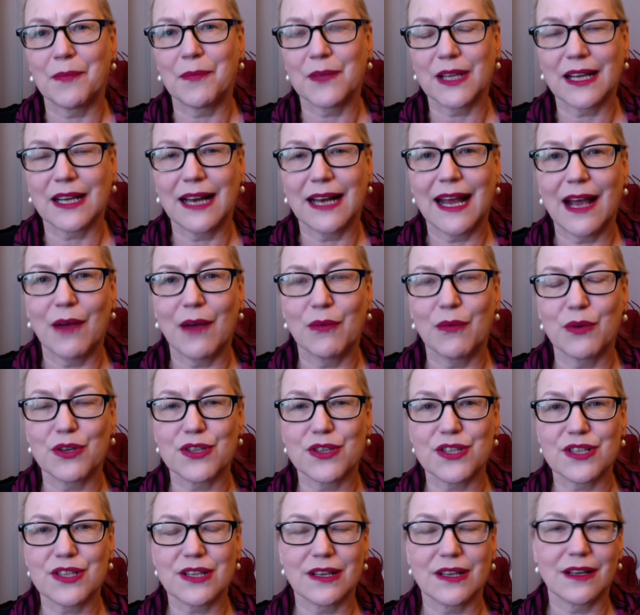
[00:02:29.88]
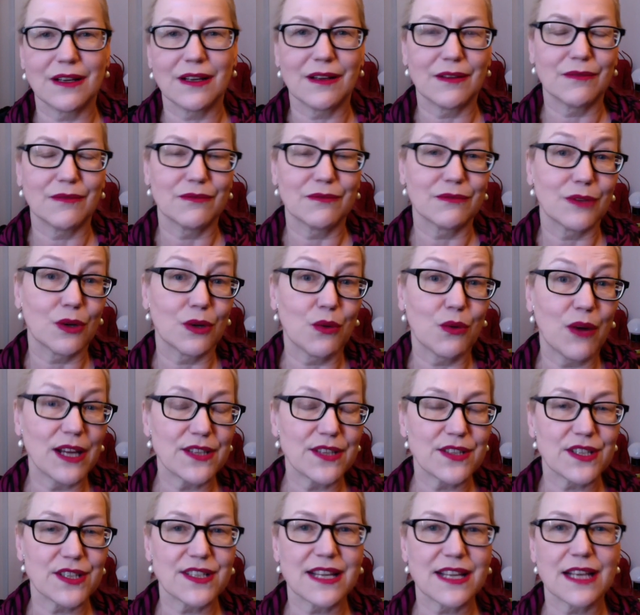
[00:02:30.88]
Claire was a quite
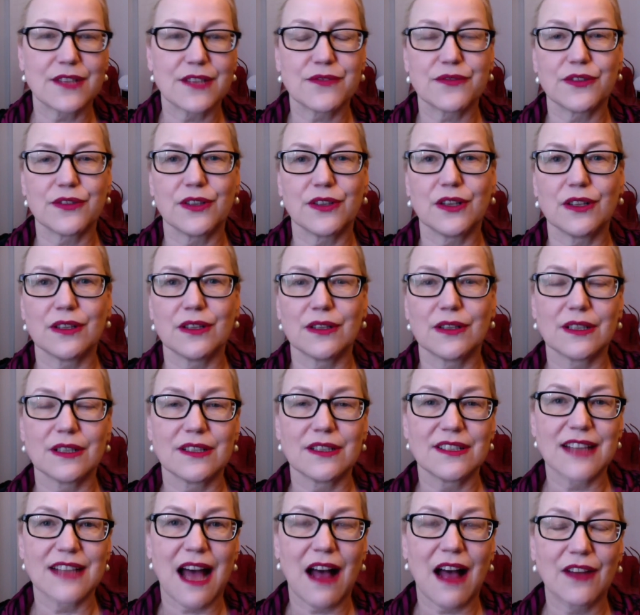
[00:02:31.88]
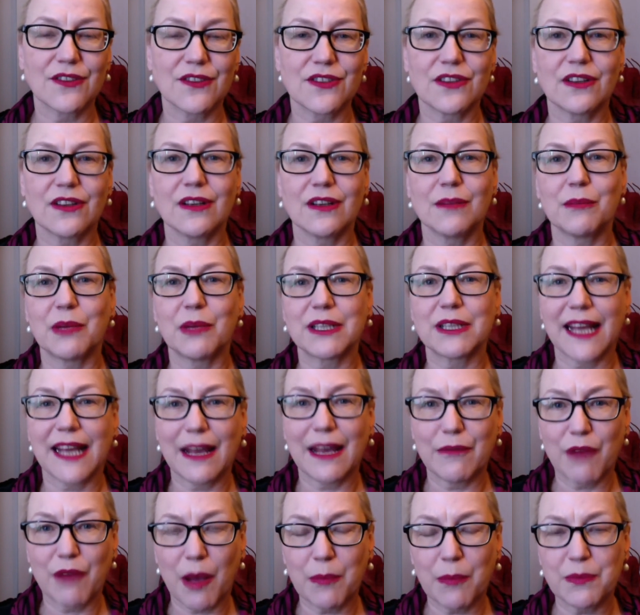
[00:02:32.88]
successful dancer, but gave
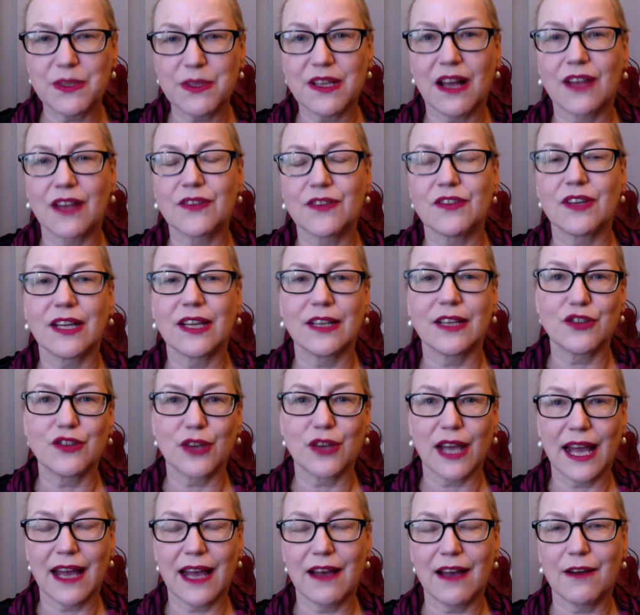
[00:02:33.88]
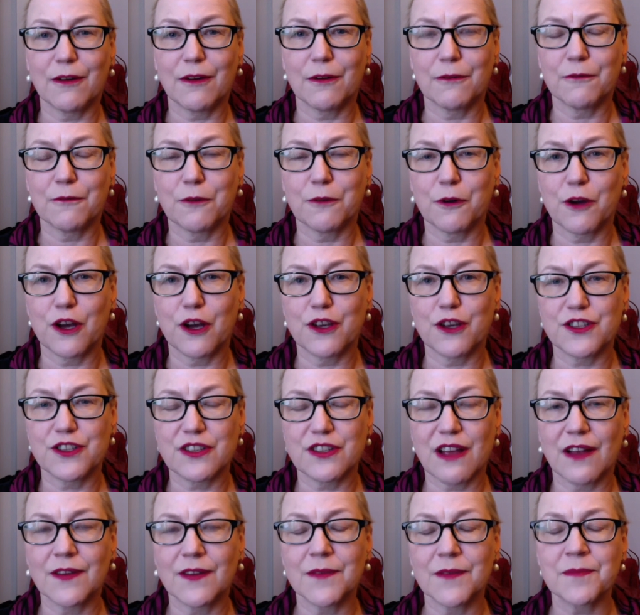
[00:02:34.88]
up dancing to care for her
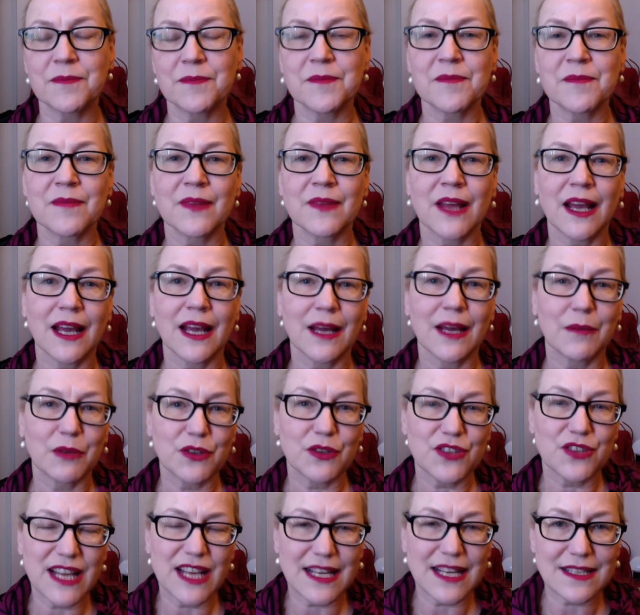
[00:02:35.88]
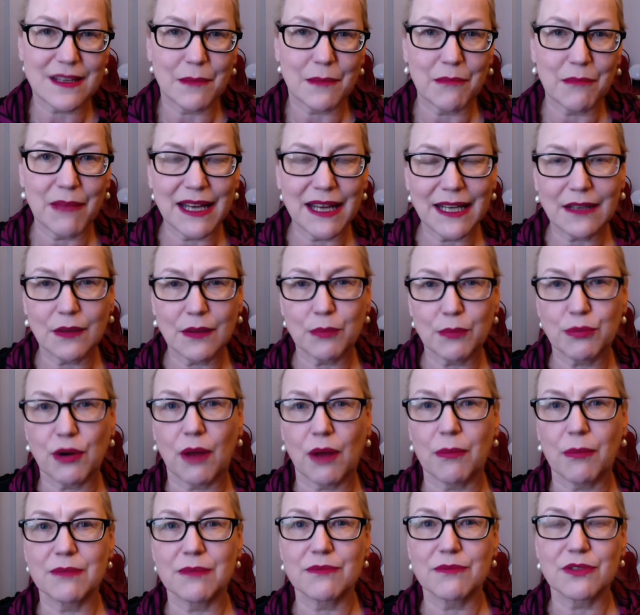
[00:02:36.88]
son because he has some medical
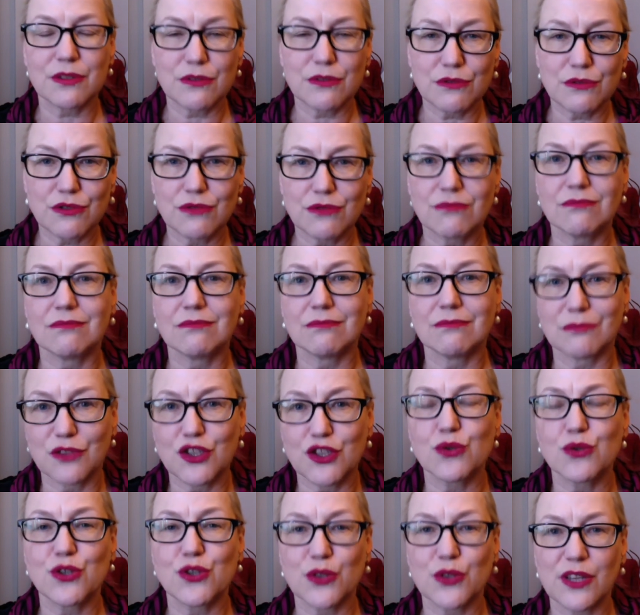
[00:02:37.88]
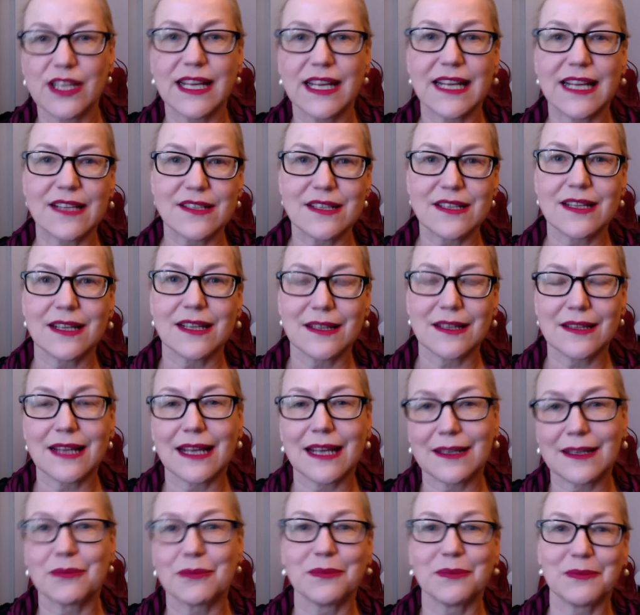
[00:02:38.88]
problems due to the incident
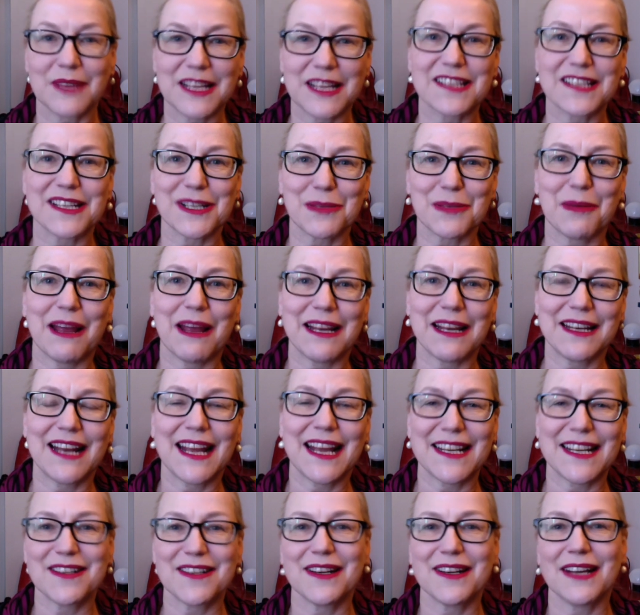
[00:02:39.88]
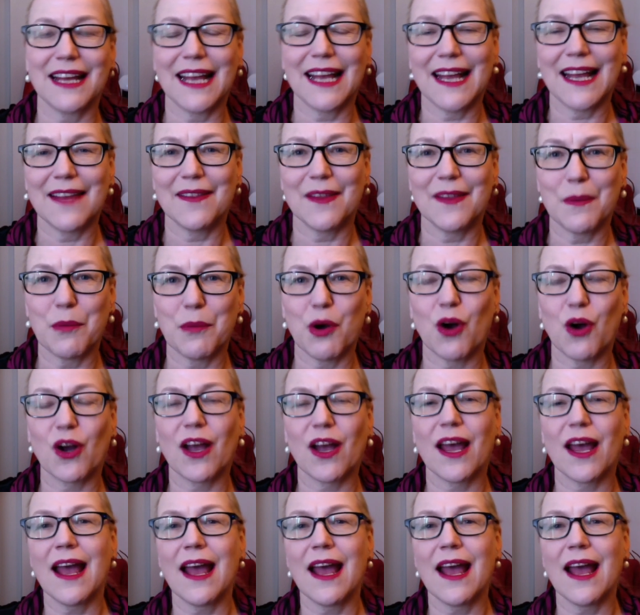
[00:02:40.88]
that is explained later in the book.